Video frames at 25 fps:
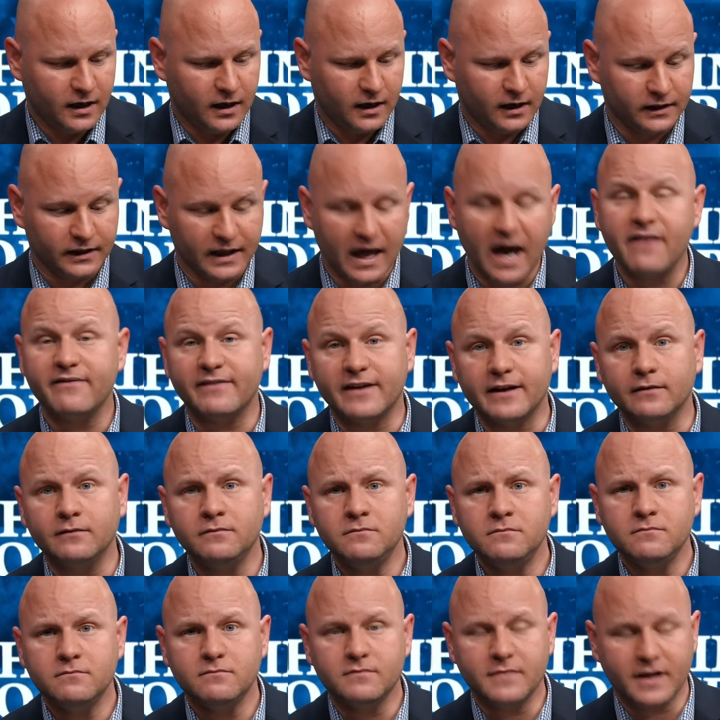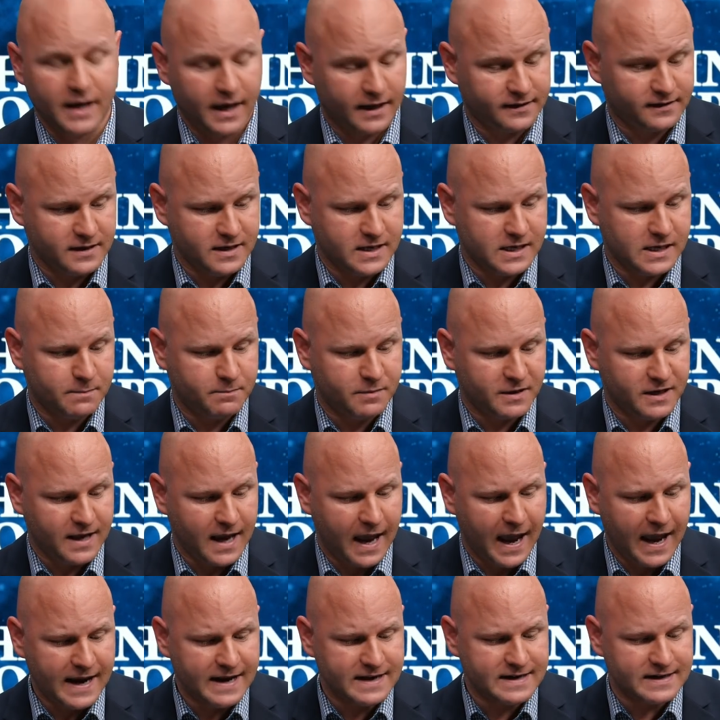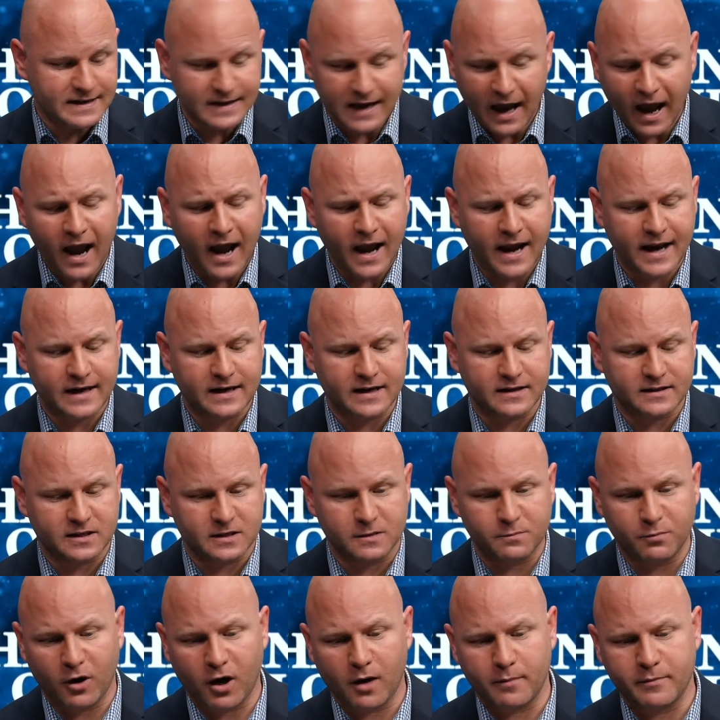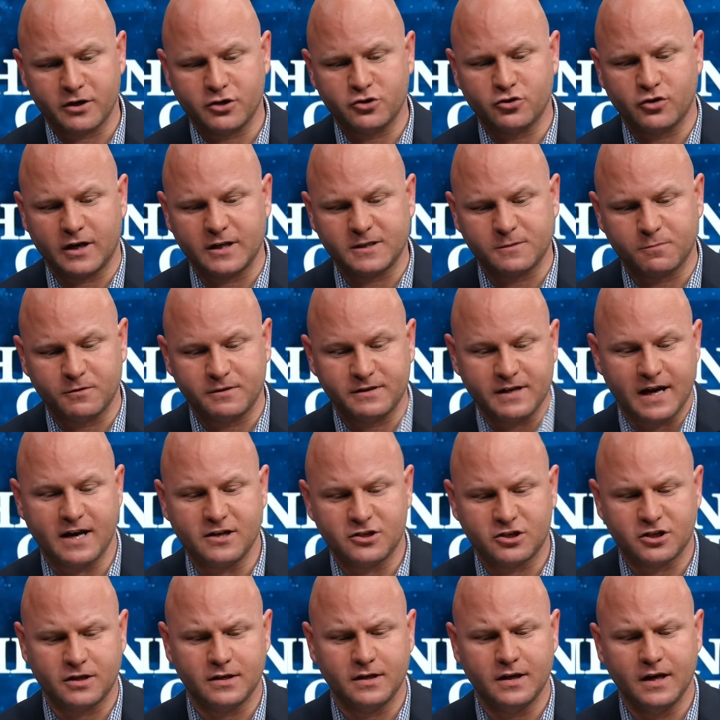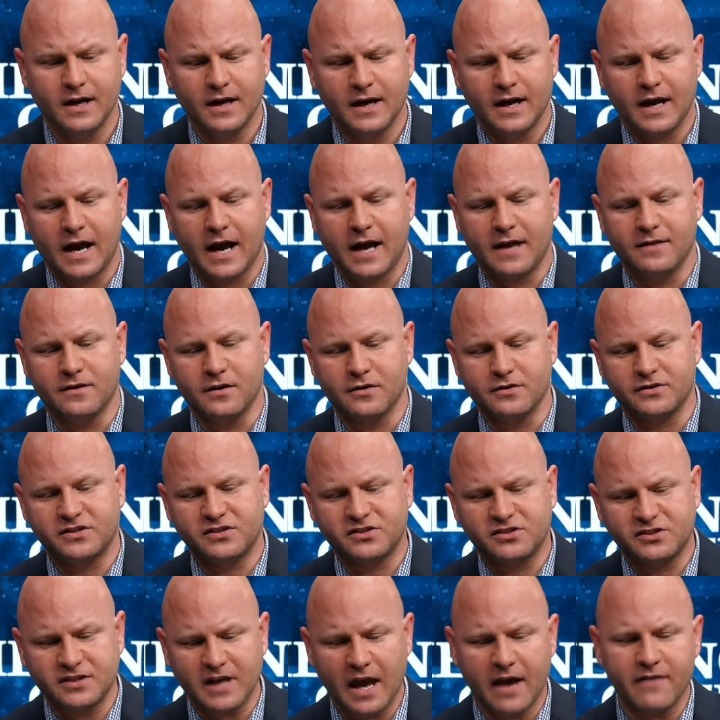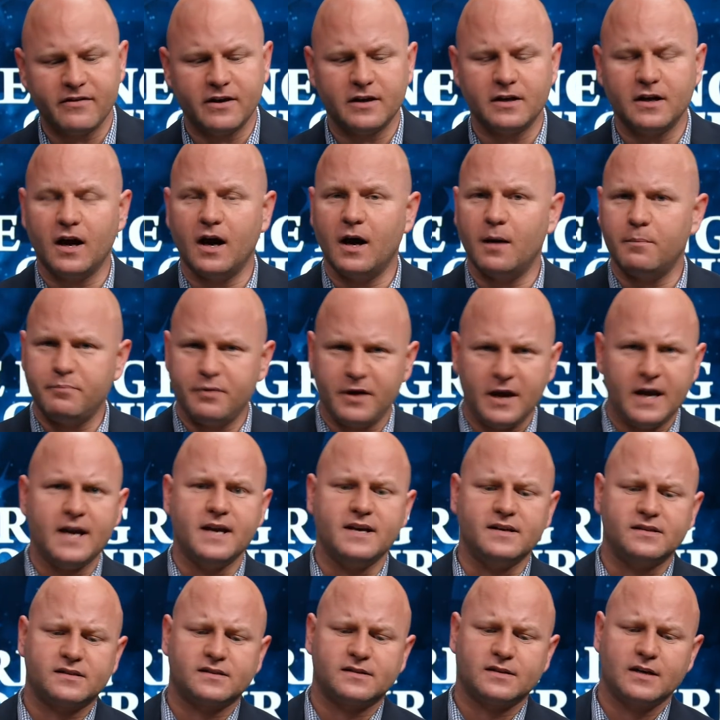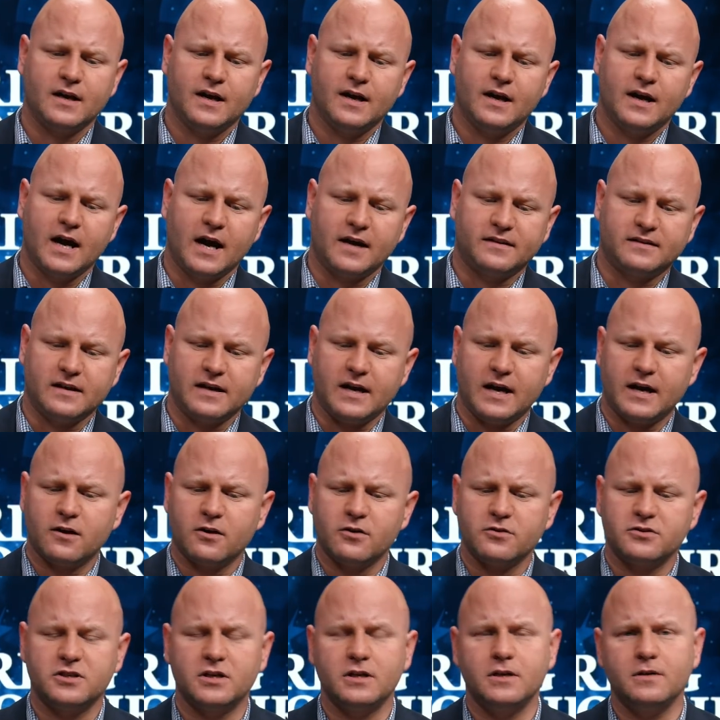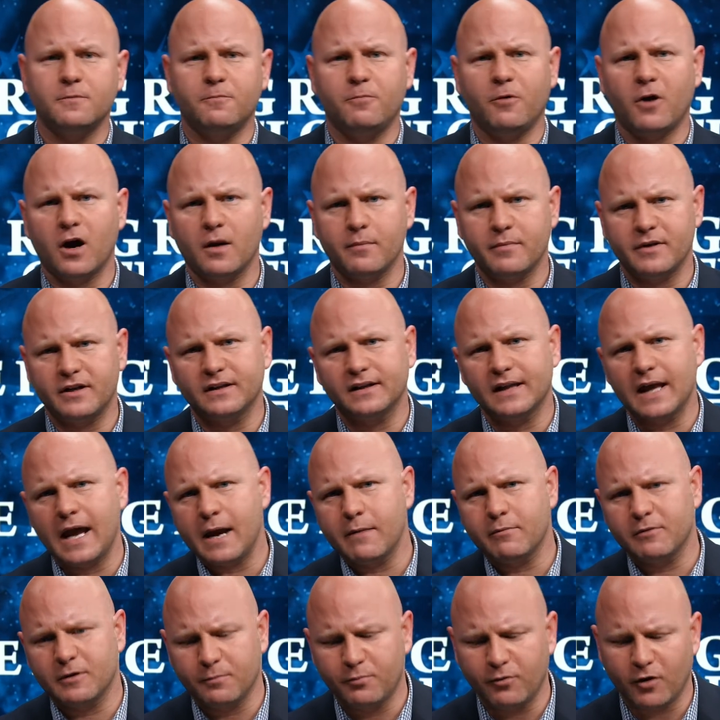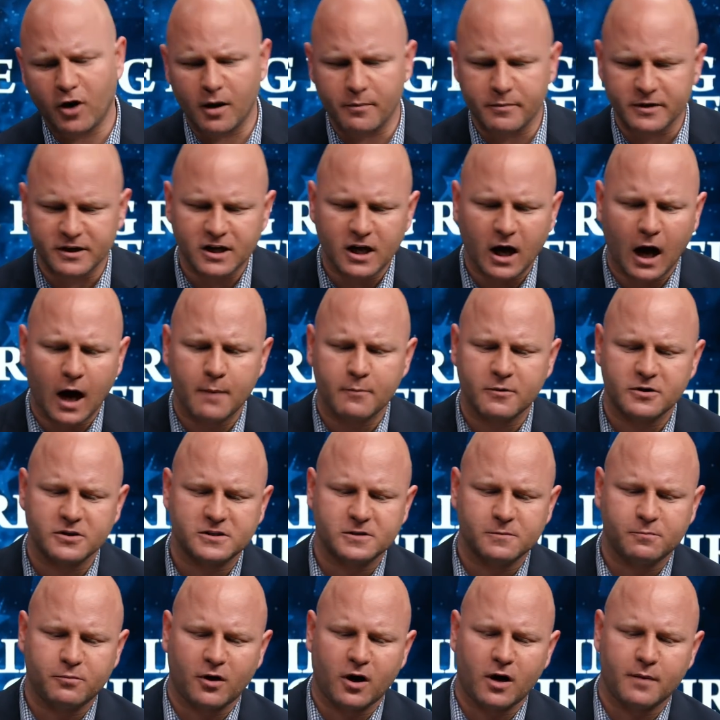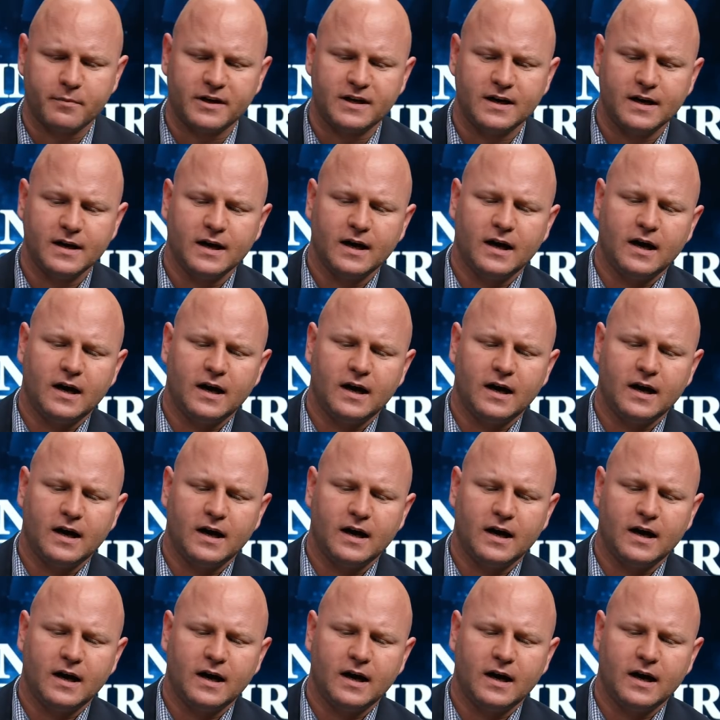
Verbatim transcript: eleven at the E P A, nine at the Department of Transportation, and there's seven apiece at the Energy Department, Labor Department, Commerce Department,